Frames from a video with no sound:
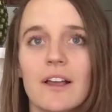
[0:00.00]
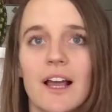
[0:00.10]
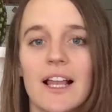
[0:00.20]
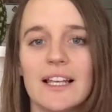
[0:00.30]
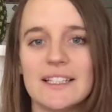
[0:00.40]

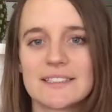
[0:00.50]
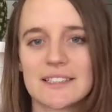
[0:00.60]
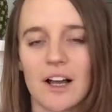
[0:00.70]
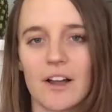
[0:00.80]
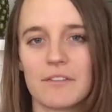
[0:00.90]
at least
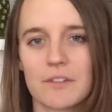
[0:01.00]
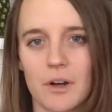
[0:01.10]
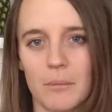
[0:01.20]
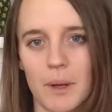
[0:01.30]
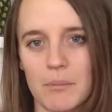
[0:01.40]
I've
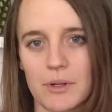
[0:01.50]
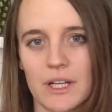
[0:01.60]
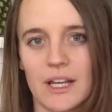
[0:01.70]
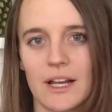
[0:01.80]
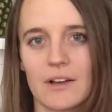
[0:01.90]
got my
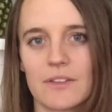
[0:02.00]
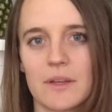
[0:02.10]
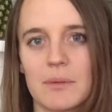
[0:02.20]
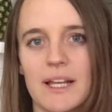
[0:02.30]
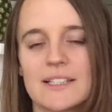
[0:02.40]
body in a
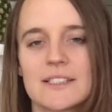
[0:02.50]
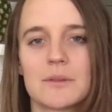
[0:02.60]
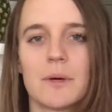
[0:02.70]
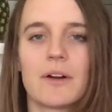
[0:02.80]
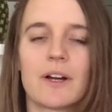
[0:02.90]
healthy place
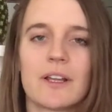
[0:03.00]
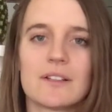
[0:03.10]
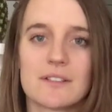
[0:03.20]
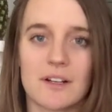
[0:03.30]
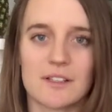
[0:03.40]
to where I can
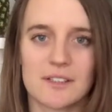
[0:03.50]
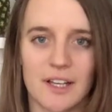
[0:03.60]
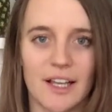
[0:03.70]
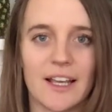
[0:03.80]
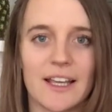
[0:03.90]
start
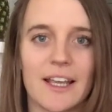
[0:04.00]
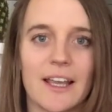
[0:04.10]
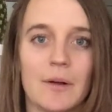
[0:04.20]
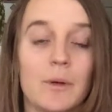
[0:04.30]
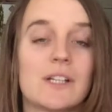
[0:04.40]
cycling
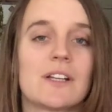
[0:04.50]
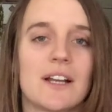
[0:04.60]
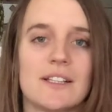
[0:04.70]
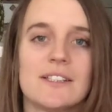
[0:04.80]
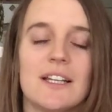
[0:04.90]
again, which
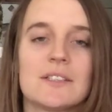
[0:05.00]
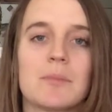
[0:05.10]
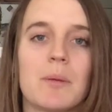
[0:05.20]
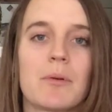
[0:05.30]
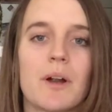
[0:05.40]
like I said, is
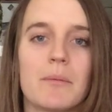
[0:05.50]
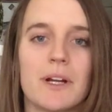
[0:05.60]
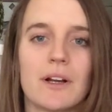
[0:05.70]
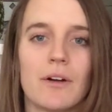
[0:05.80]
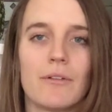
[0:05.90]
my
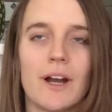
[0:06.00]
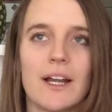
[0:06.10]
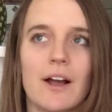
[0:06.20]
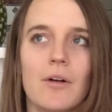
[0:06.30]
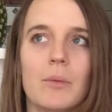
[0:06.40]
primary goal right
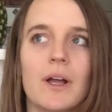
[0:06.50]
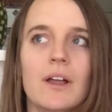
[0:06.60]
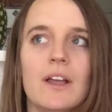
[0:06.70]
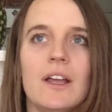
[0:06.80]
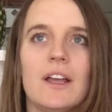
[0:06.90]
now. But
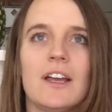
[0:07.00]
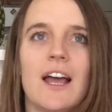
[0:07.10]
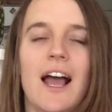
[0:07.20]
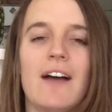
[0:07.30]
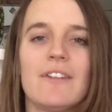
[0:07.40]

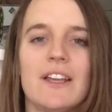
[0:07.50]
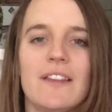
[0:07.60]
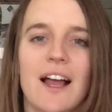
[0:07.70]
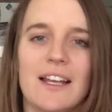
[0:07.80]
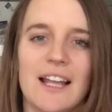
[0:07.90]
having
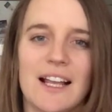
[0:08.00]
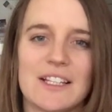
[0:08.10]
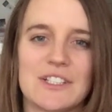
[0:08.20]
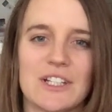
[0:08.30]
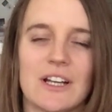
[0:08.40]
that
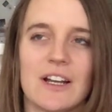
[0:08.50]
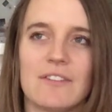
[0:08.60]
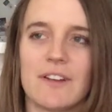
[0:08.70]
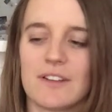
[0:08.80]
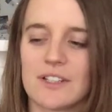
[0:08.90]
analogy kind
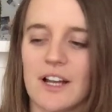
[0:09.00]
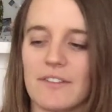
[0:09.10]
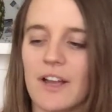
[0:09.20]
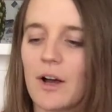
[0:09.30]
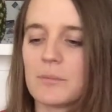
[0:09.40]

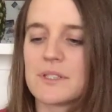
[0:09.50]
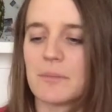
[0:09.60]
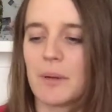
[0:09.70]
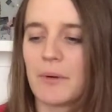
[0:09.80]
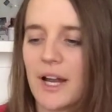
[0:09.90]
of helps in
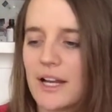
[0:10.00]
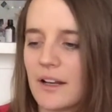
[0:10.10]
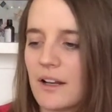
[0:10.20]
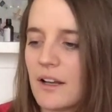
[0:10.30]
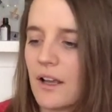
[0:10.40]
my brain.
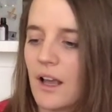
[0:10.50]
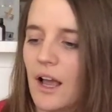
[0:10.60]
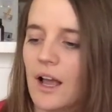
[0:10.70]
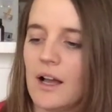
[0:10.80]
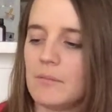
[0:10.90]
And
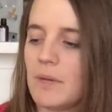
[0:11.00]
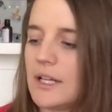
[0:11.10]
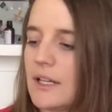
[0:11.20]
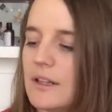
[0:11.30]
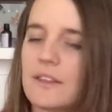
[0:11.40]

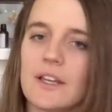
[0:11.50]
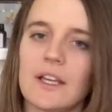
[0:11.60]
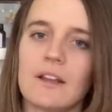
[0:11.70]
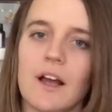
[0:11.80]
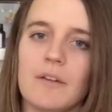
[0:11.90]
another
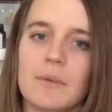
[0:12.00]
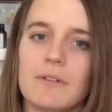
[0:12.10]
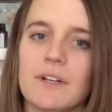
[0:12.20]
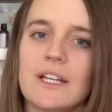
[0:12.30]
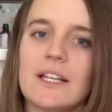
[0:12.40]
thing that I've
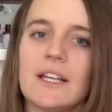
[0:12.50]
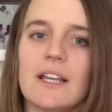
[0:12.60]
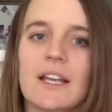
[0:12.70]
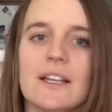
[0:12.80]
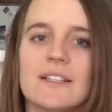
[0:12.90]
been reading
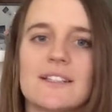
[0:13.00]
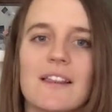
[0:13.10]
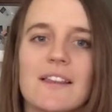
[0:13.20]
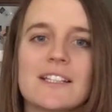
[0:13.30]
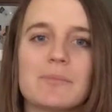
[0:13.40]
is
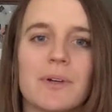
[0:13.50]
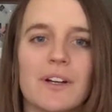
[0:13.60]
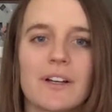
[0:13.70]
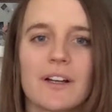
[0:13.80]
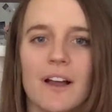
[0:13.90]
this
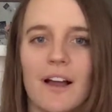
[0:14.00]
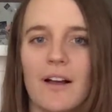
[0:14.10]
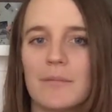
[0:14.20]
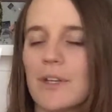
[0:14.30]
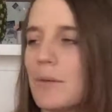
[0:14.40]
book,
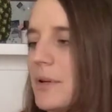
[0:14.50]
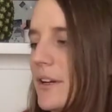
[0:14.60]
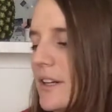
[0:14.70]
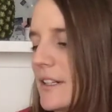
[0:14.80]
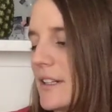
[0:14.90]
No
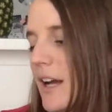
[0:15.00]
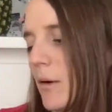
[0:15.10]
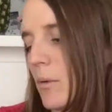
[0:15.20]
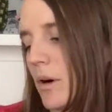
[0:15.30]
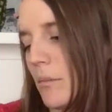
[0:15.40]
Period Now
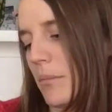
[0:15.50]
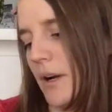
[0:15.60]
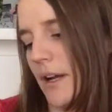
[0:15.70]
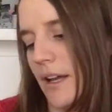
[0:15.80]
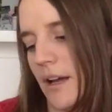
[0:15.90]
What,
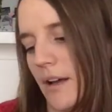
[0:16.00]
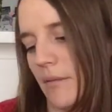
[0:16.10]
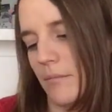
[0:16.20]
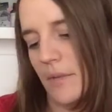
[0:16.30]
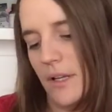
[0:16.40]

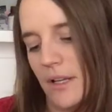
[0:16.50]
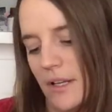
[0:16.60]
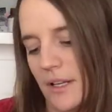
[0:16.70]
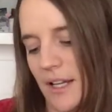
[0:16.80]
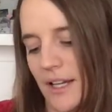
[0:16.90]
by
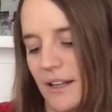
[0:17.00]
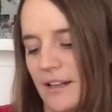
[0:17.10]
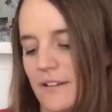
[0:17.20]
Nicola